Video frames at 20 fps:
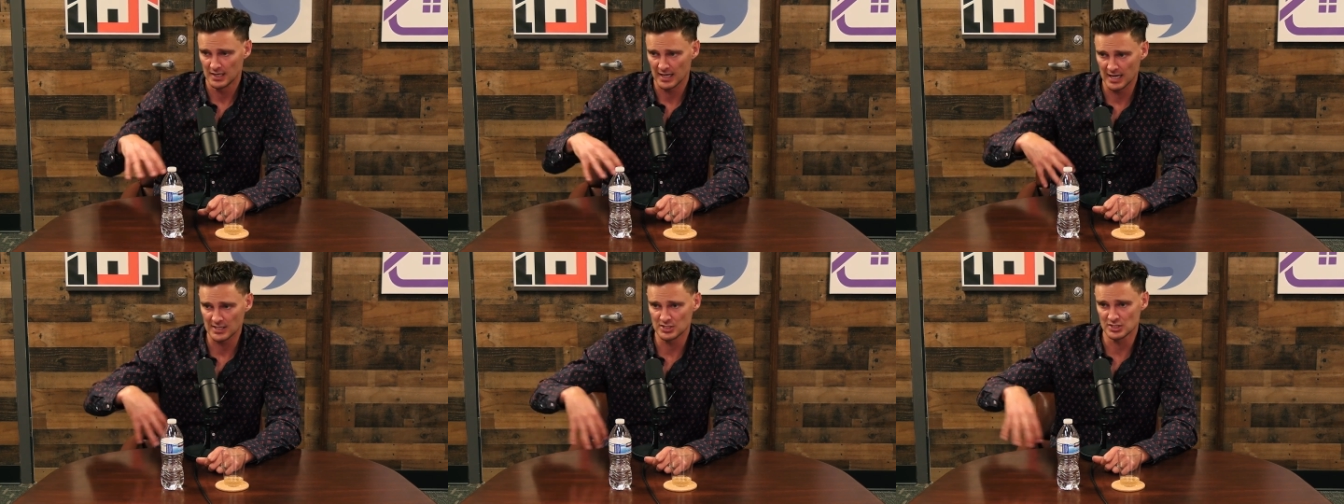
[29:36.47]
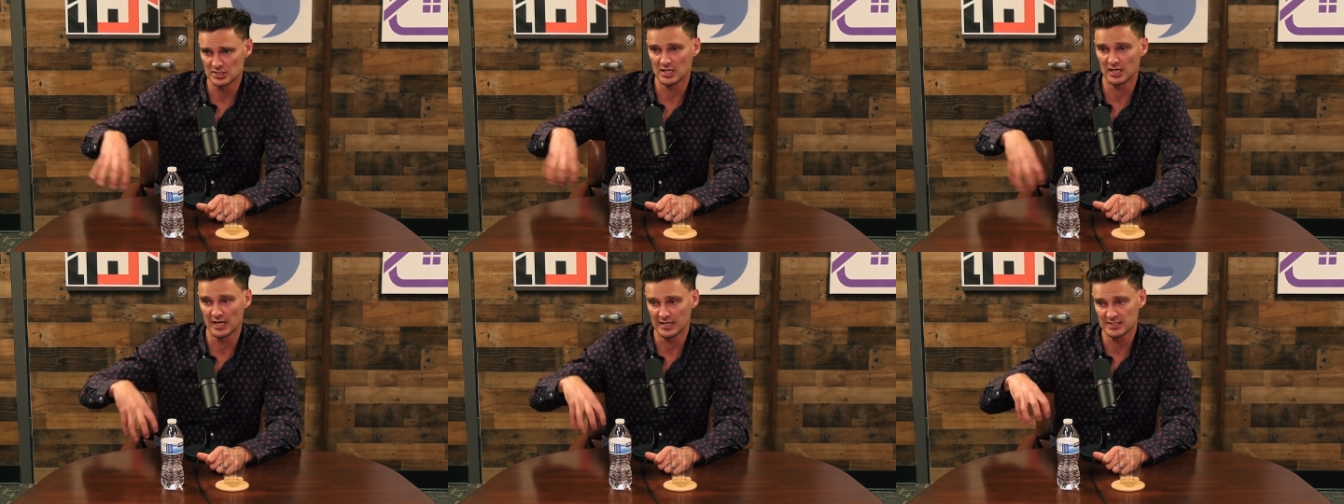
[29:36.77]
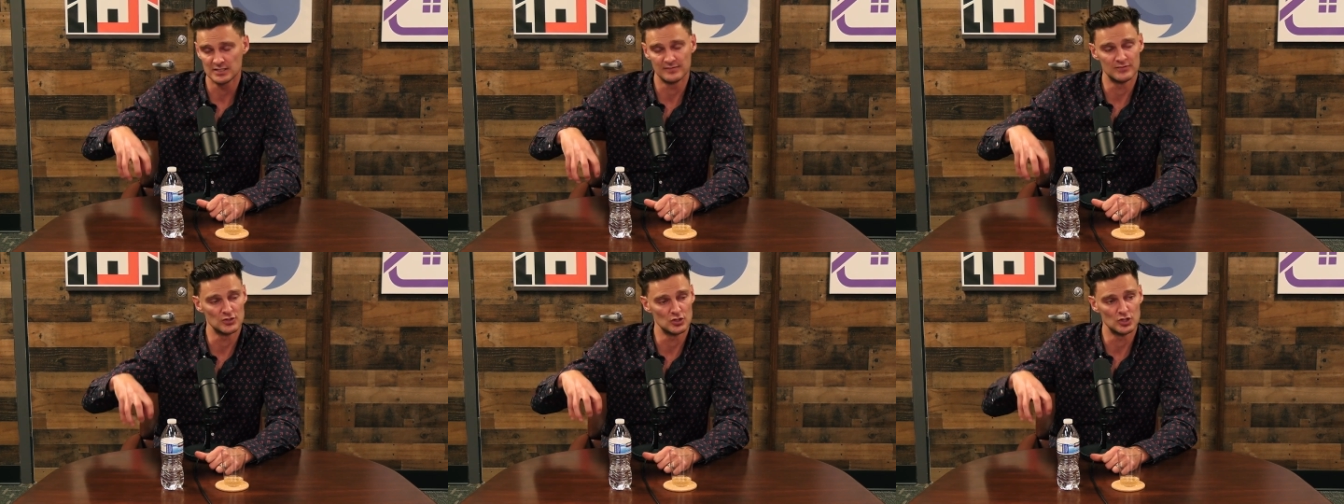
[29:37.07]
it just
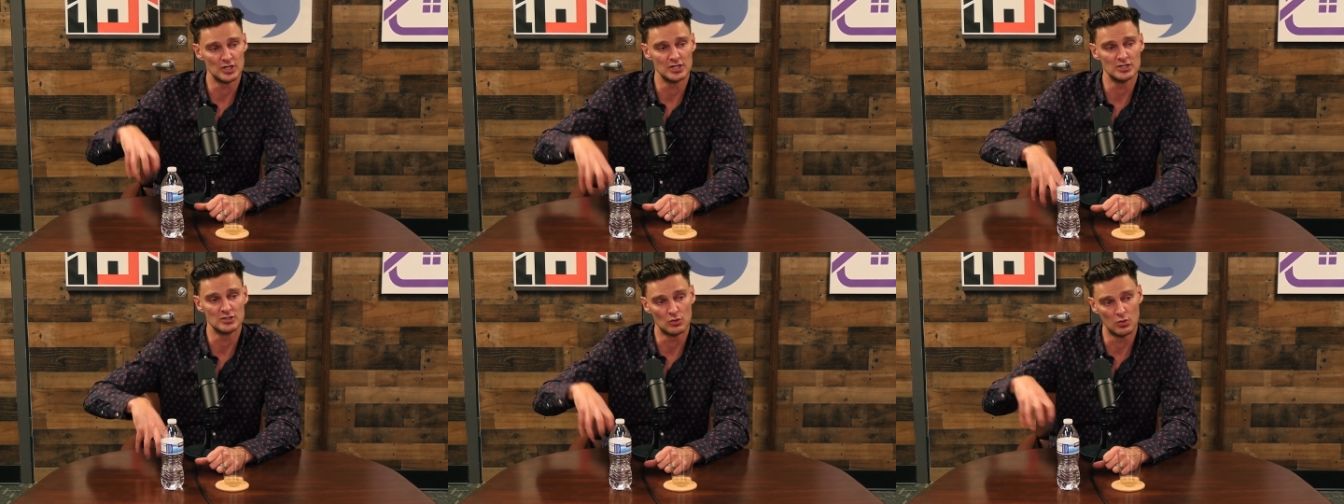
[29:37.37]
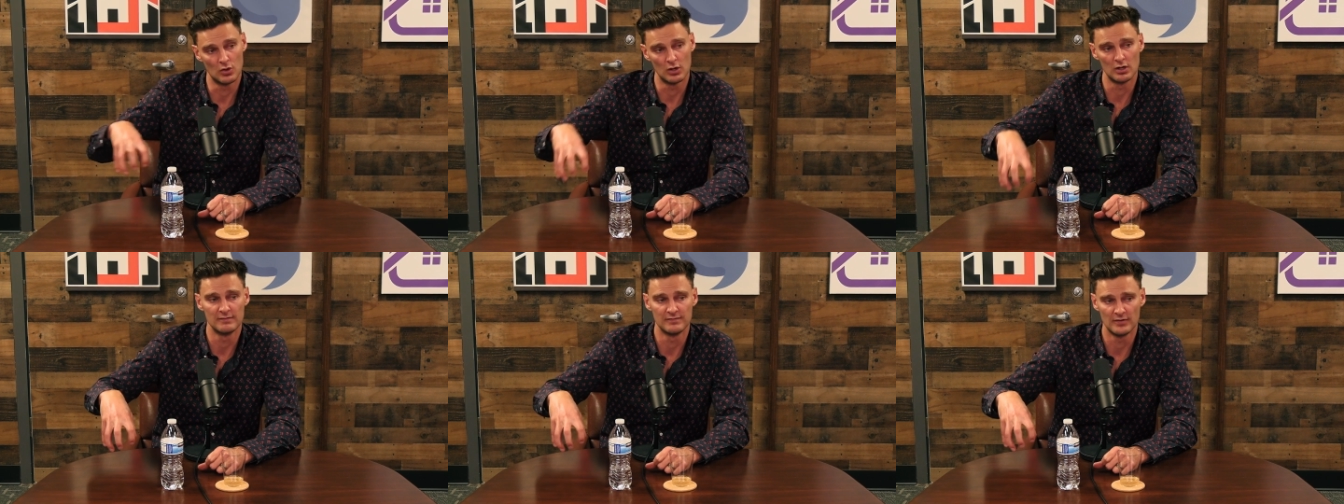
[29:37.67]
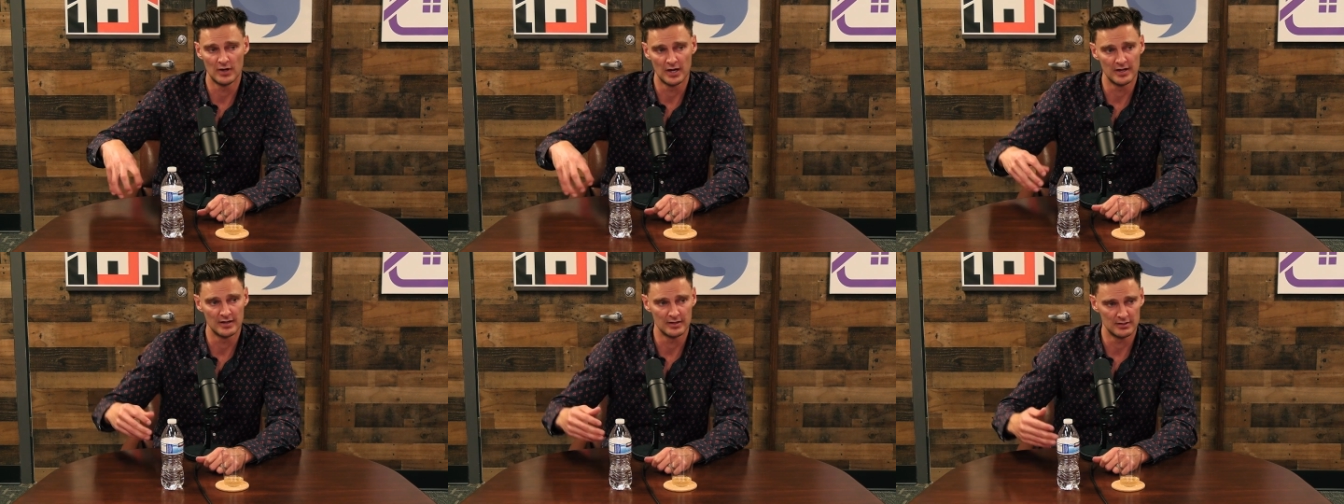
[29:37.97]
collectively you need to
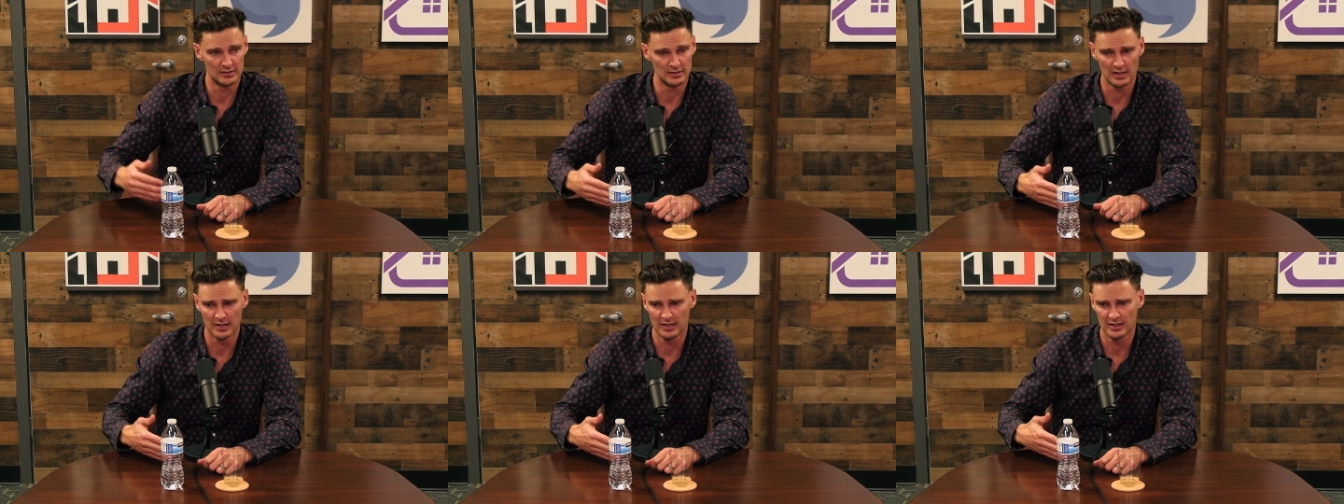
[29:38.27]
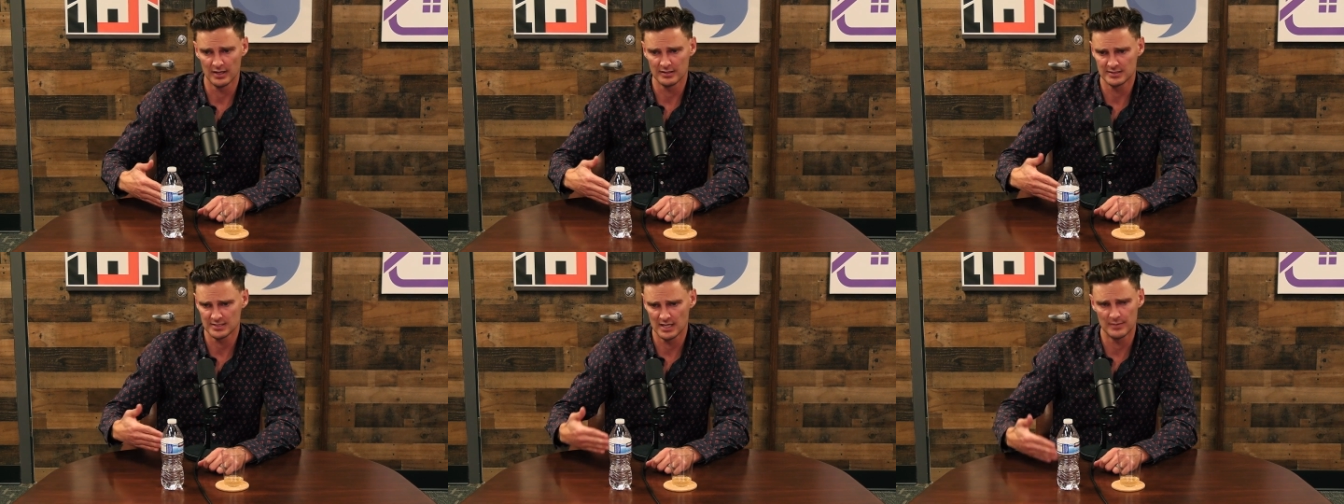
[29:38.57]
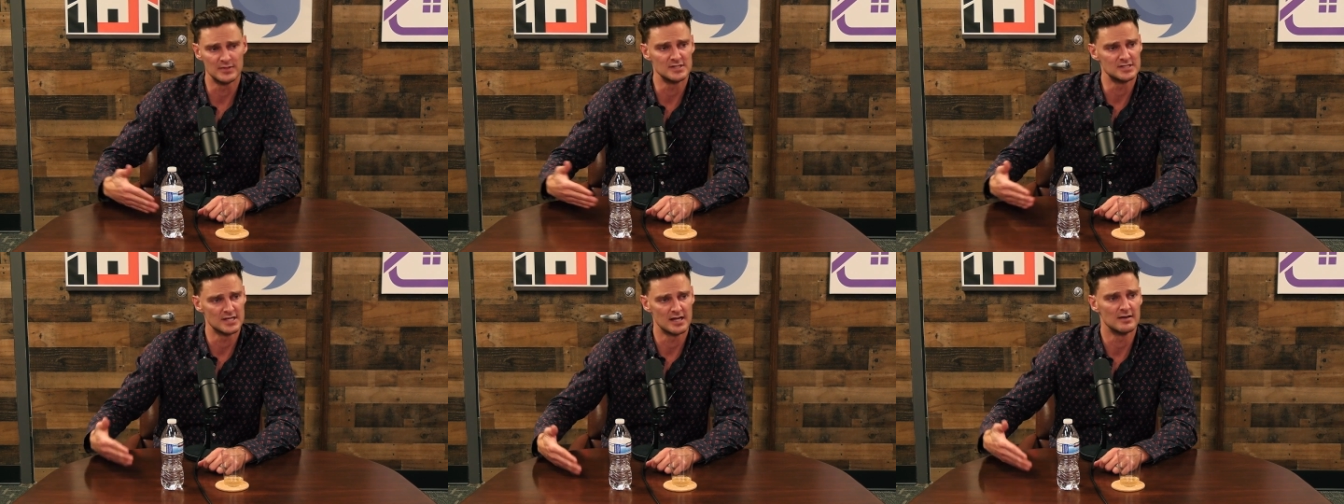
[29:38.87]
qualify uh, ten
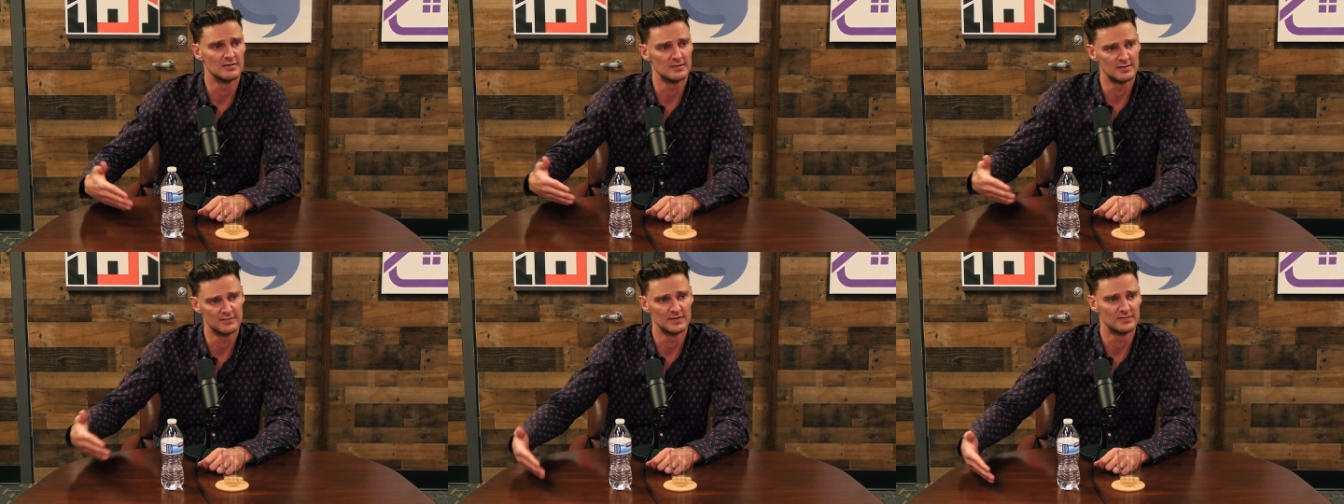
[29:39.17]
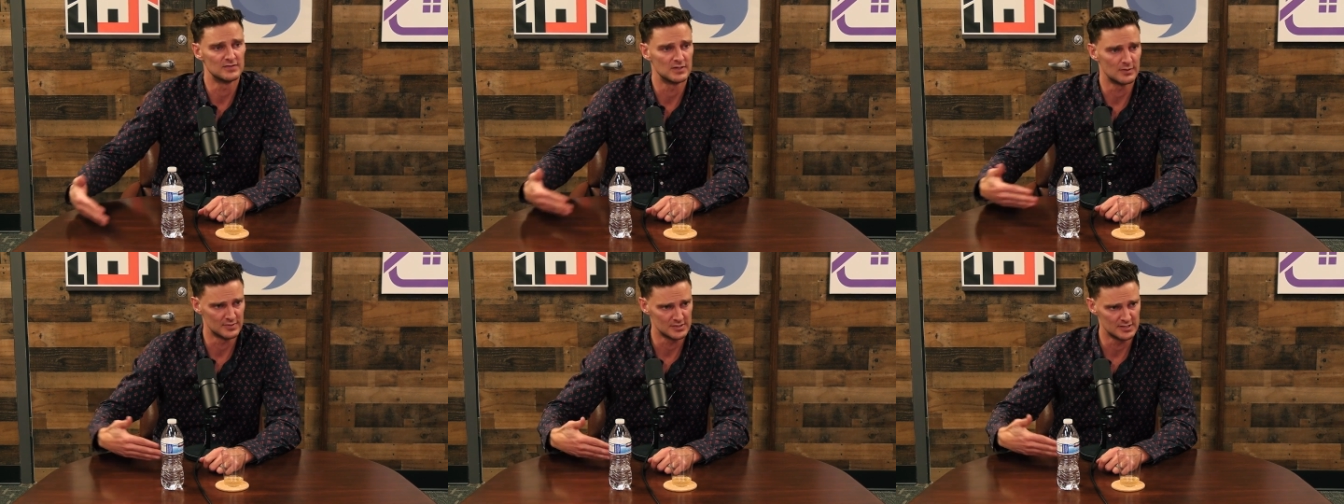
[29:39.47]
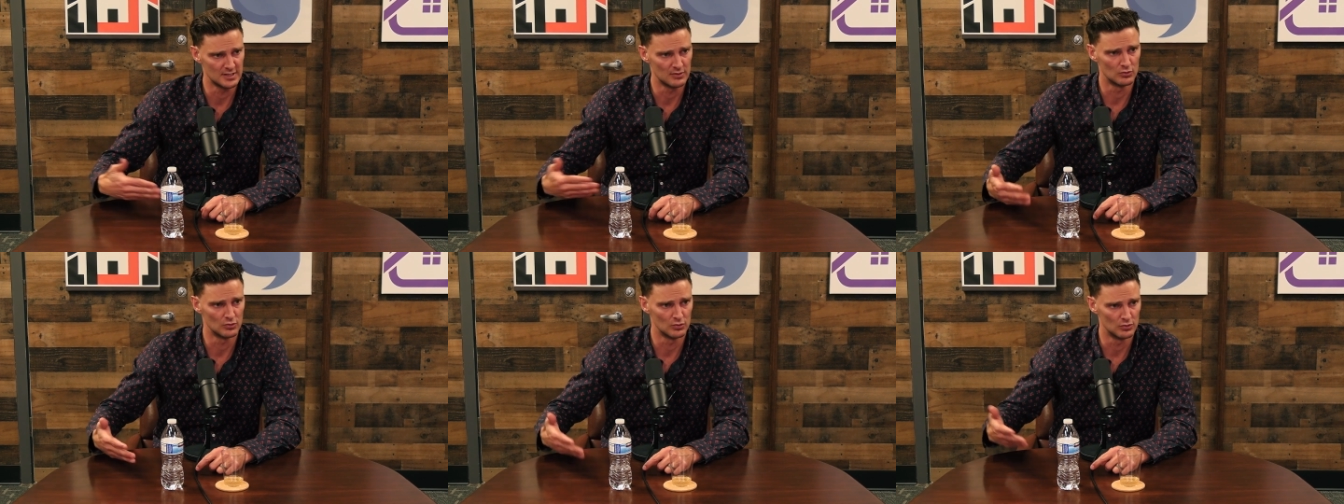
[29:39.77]
percent and the fifteen
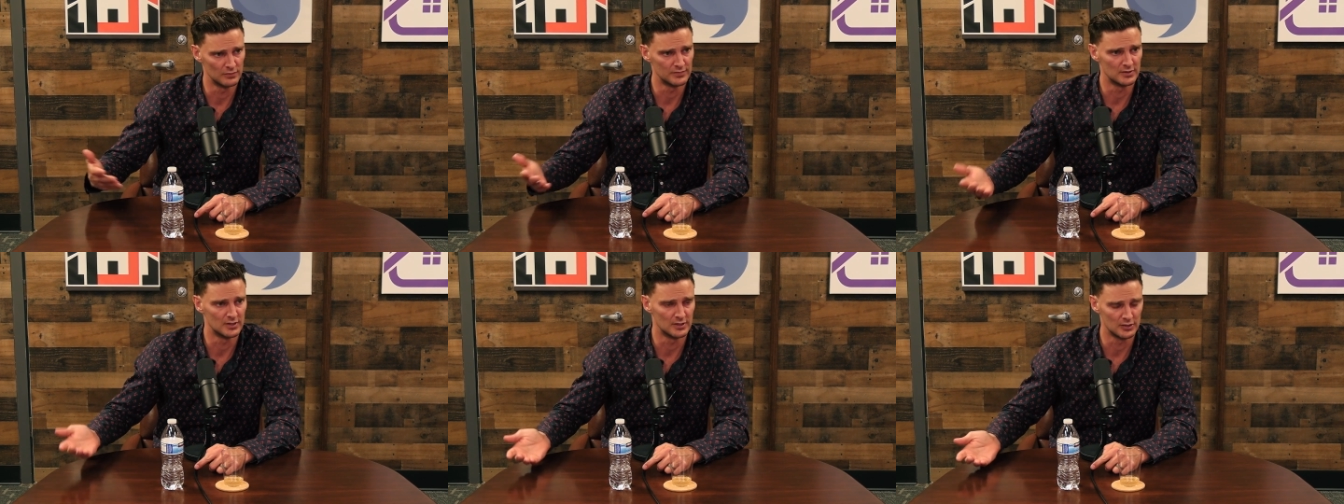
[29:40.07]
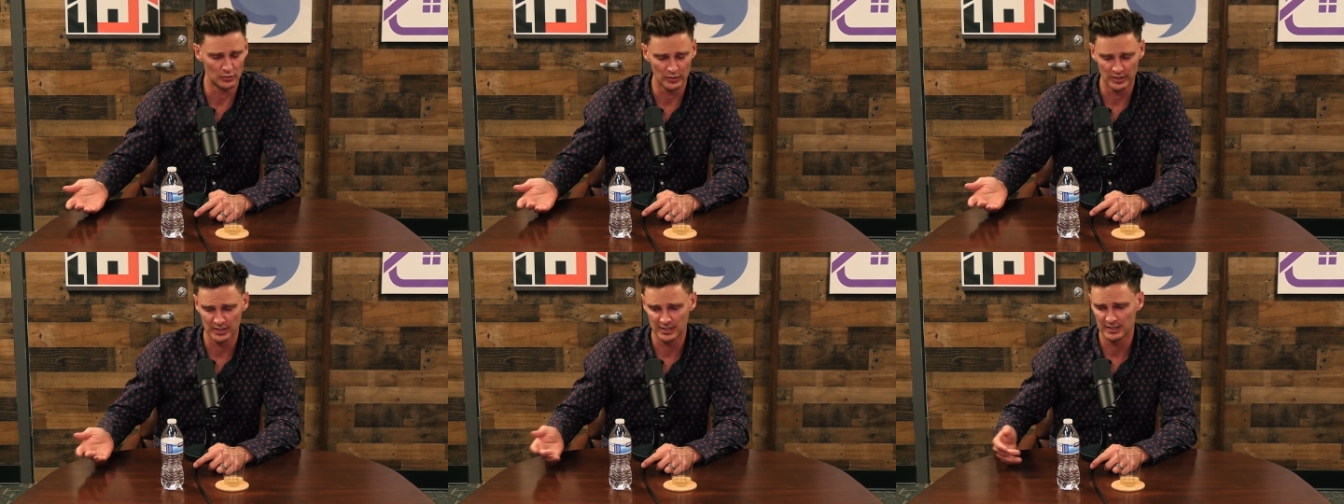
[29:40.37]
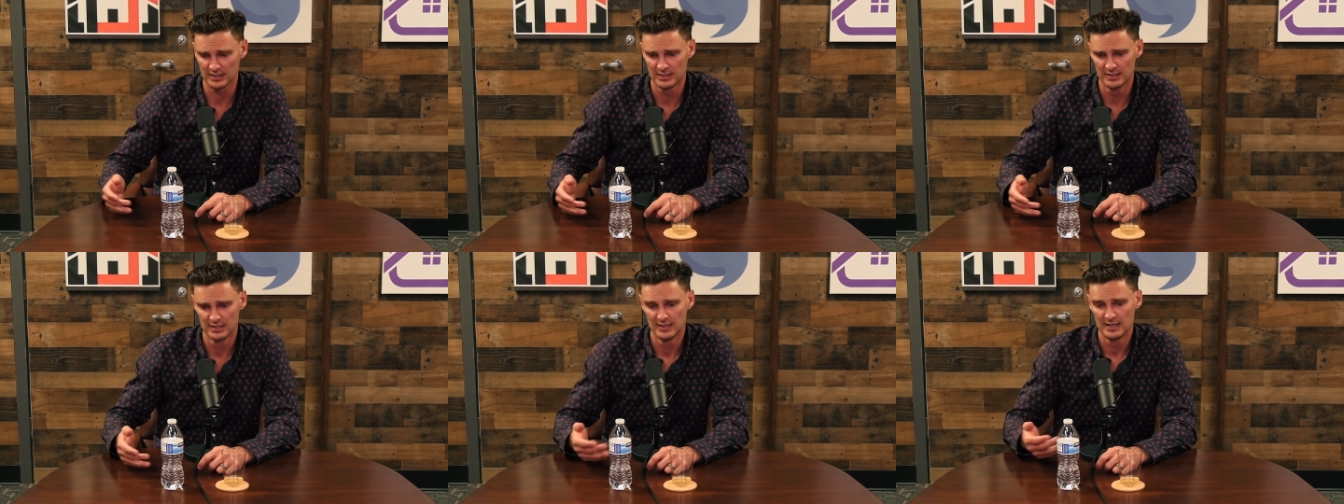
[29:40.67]
percent rule for the
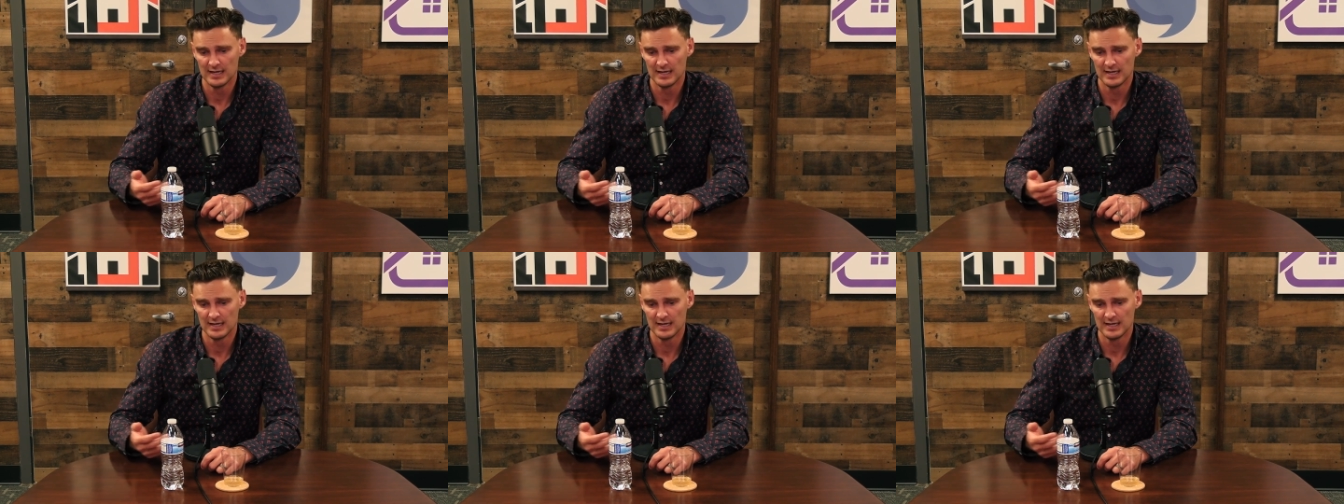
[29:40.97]
liquidity.